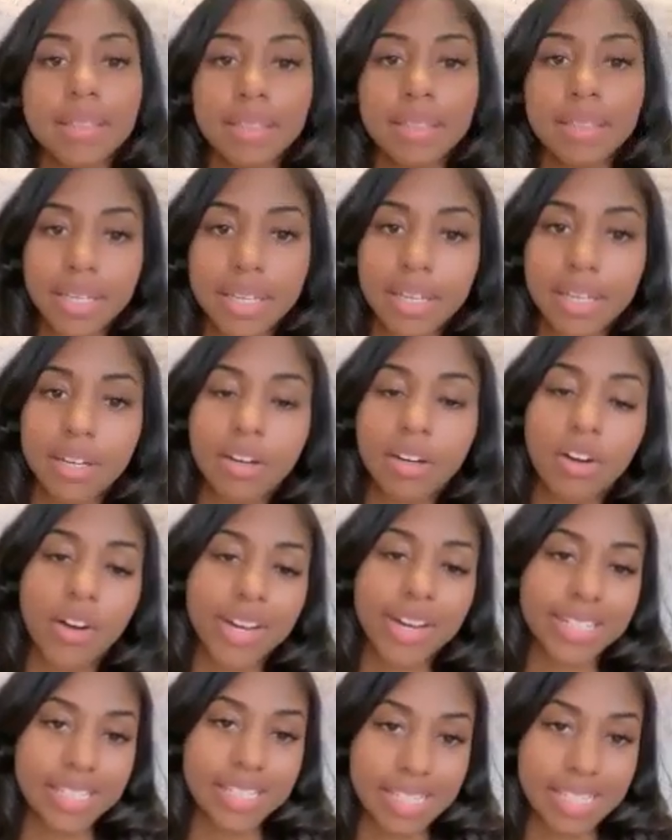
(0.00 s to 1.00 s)
clear
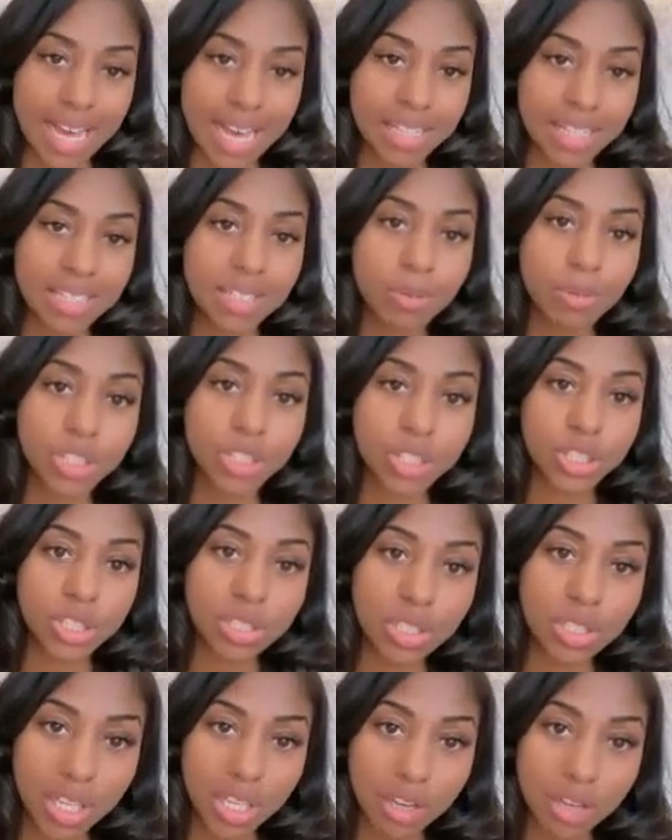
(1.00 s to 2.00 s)
on exactly what you're
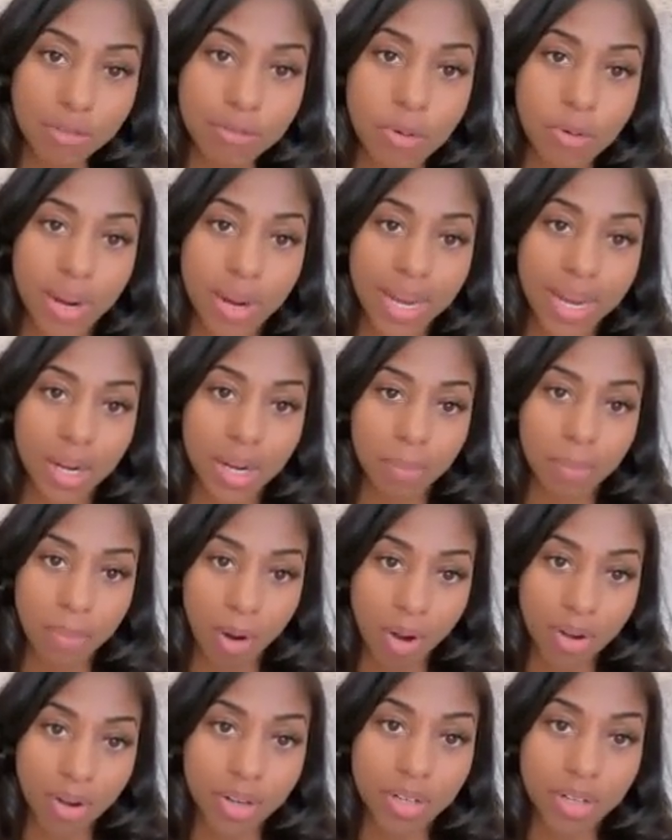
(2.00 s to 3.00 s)
looking for in a
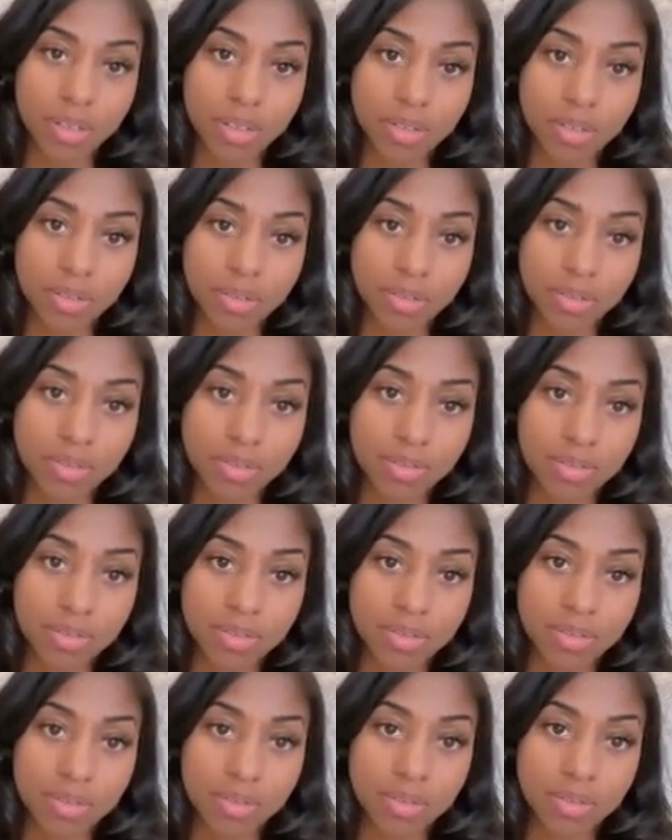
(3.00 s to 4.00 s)
partner.
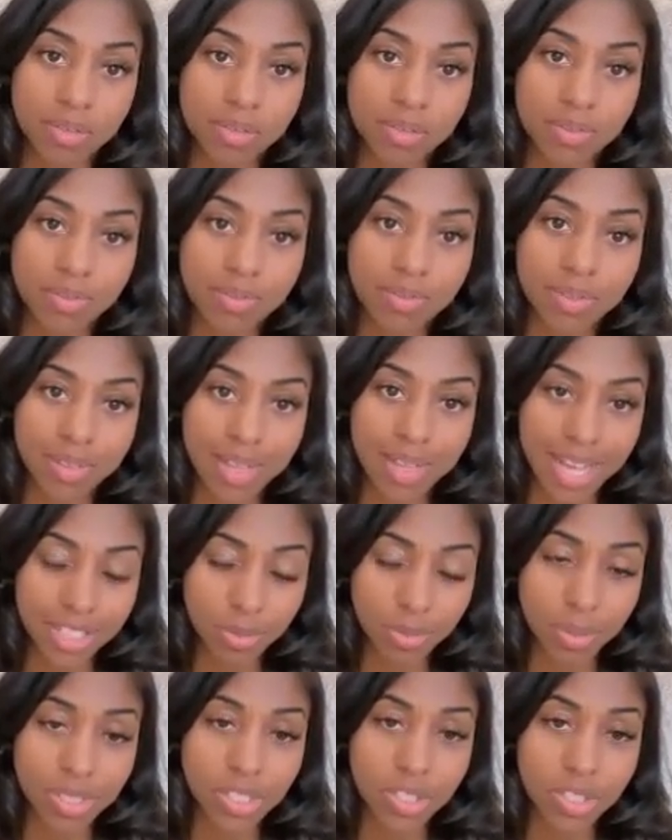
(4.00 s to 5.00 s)

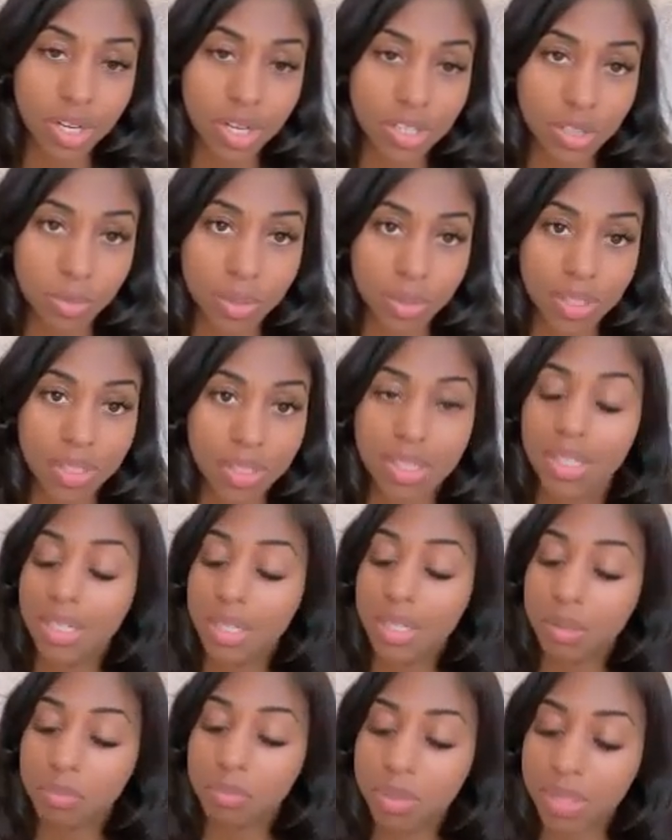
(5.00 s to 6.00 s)
That's what it starts with.
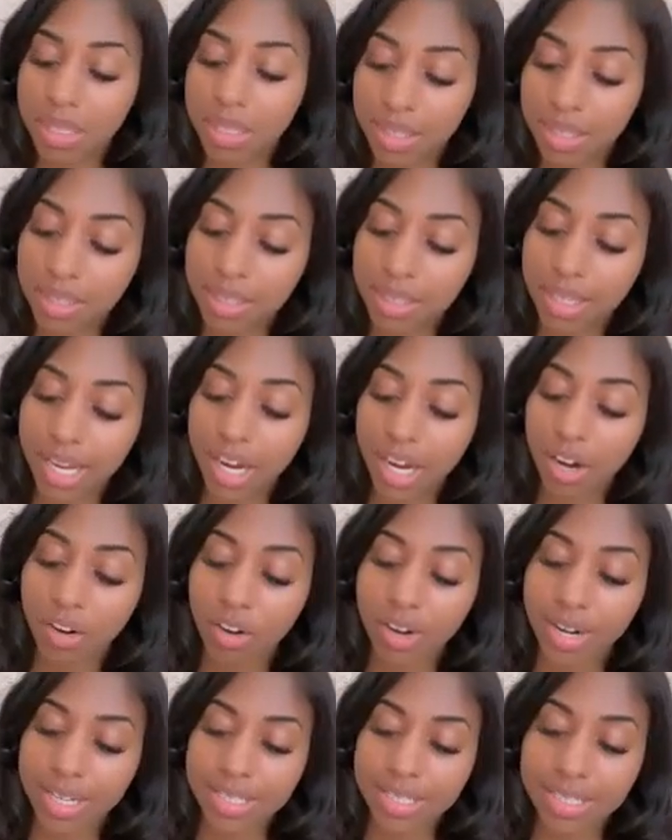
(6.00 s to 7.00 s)
Being clear
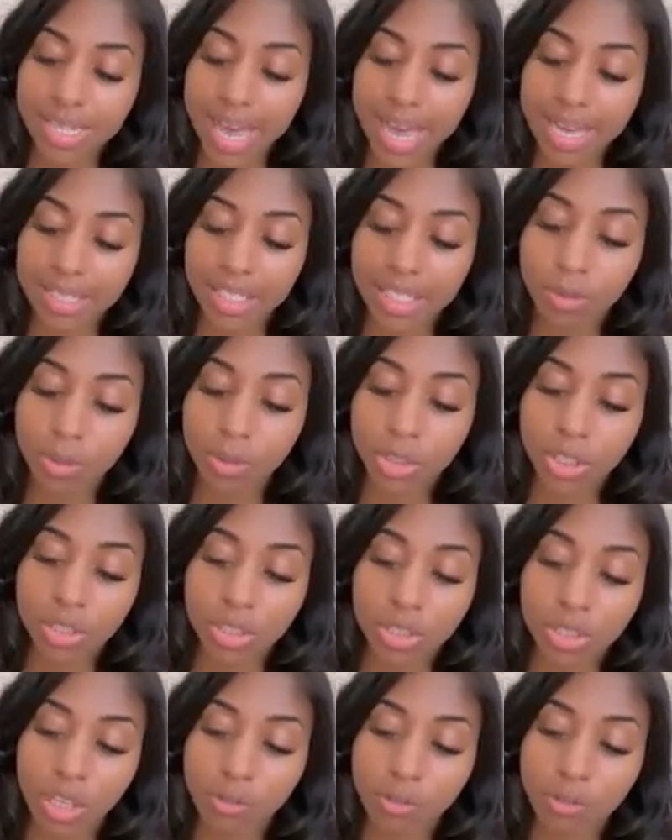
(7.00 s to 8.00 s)
on exactly what you're
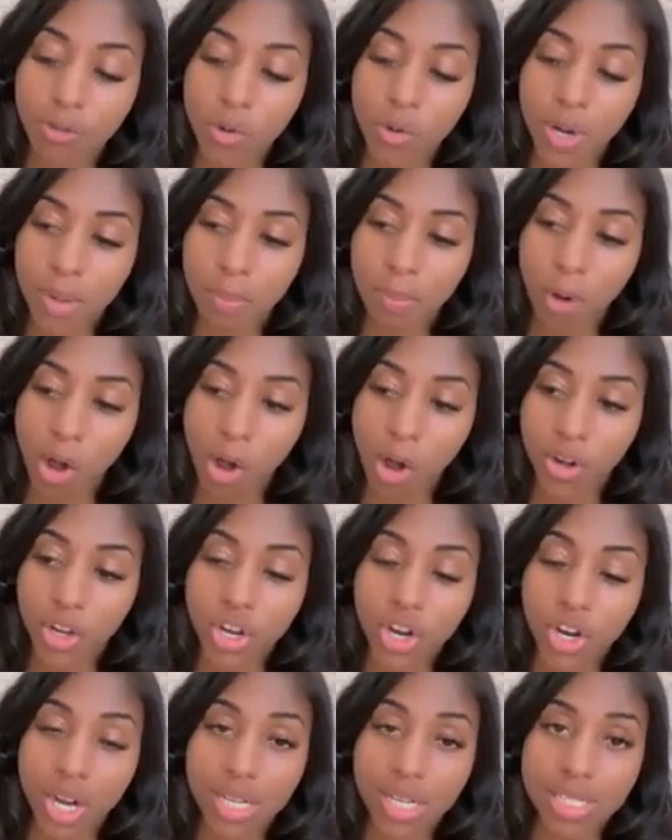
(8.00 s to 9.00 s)
looking for in a partner.
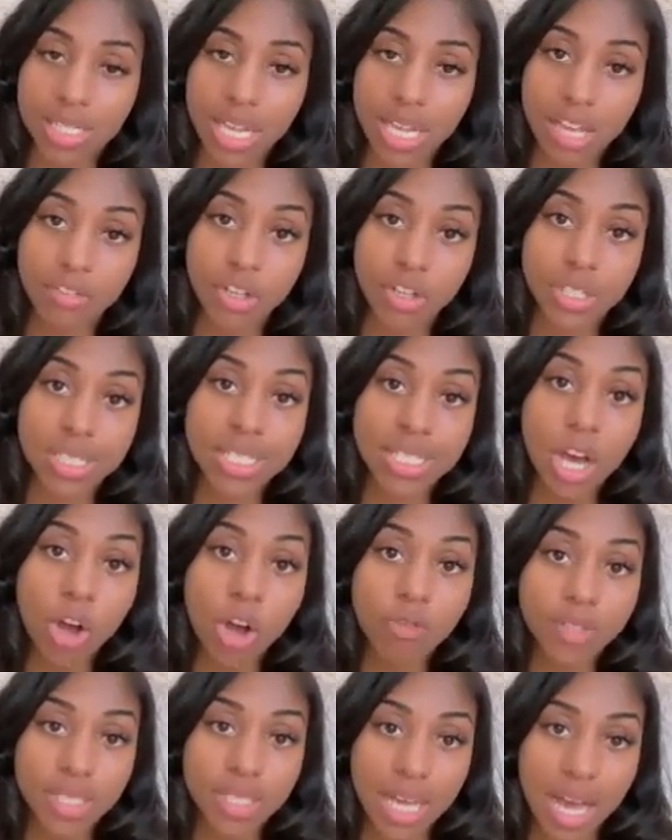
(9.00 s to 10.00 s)
You're going to save
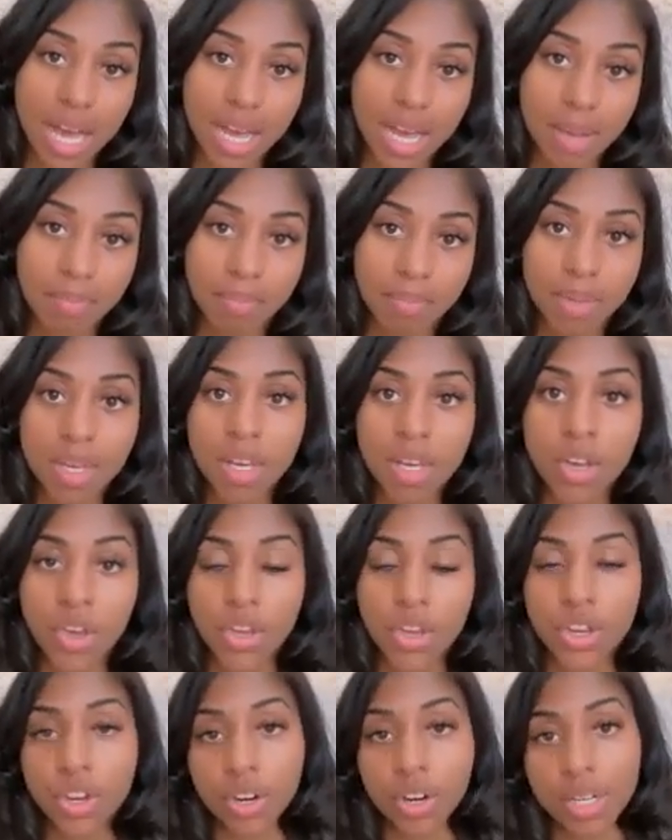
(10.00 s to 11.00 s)
yourself time.
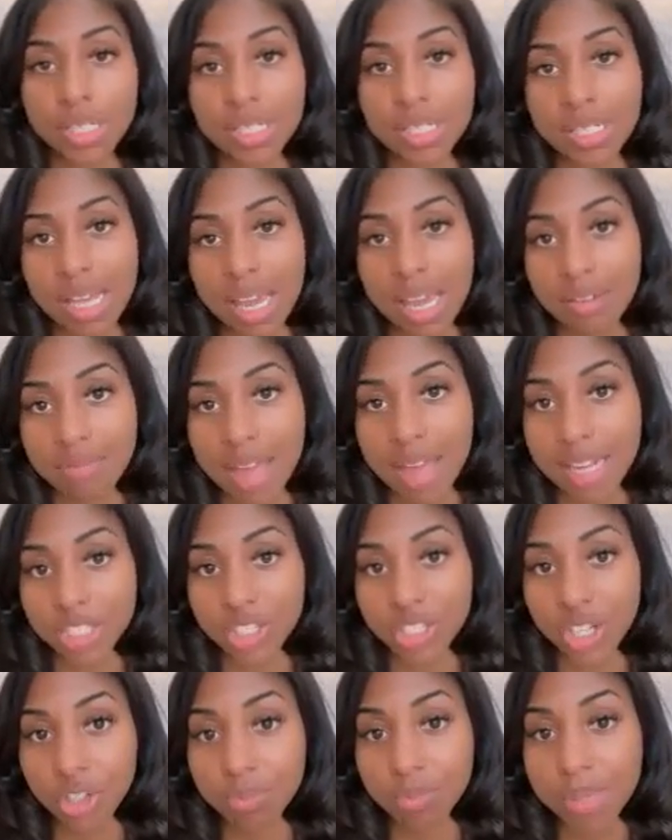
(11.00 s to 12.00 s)
You're going to save that
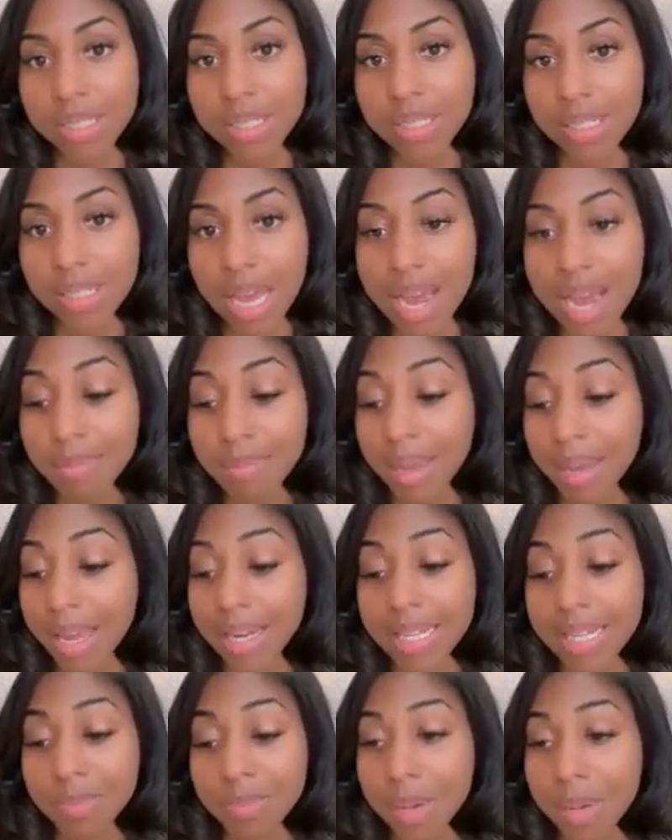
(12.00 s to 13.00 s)
gentleman's time
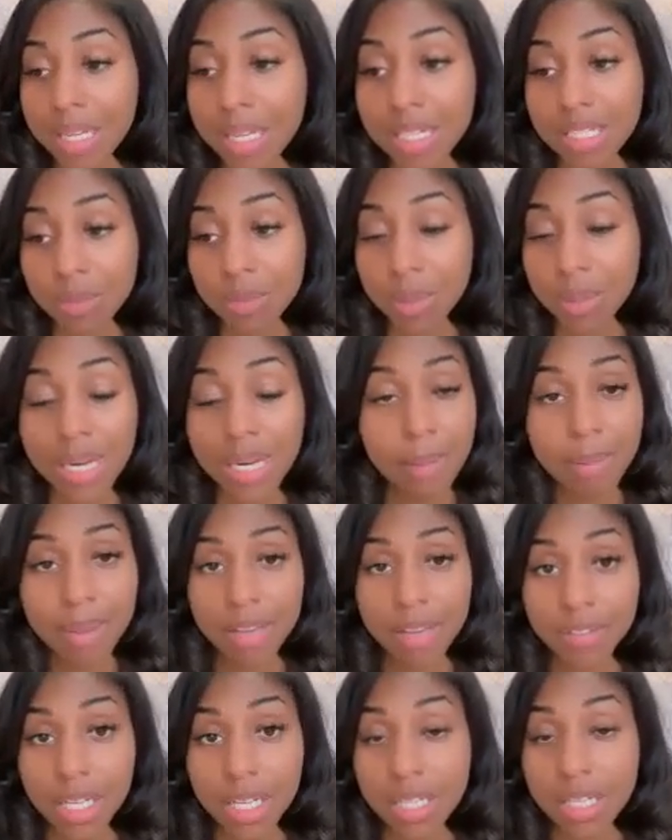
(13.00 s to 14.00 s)
and his money, because we're not
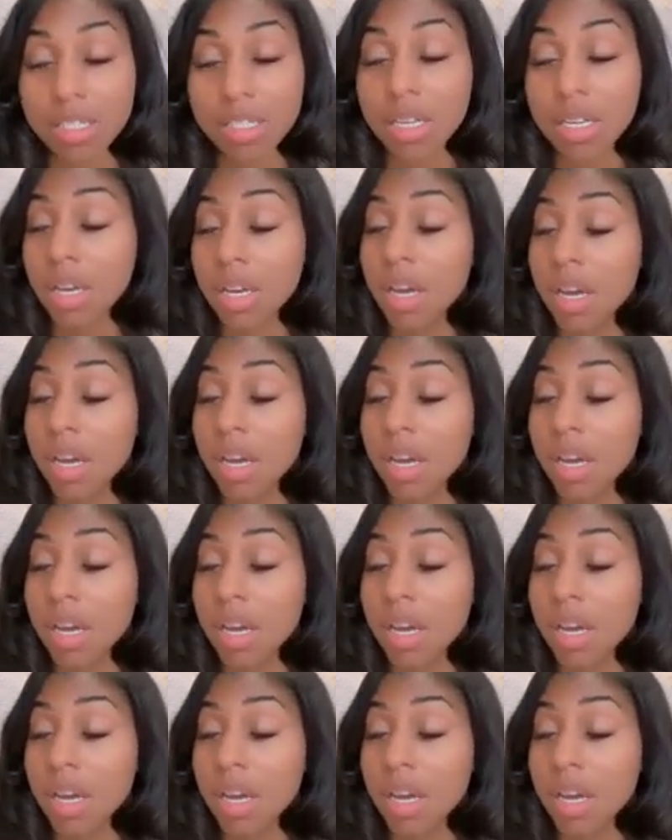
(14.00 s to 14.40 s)
paying for dates.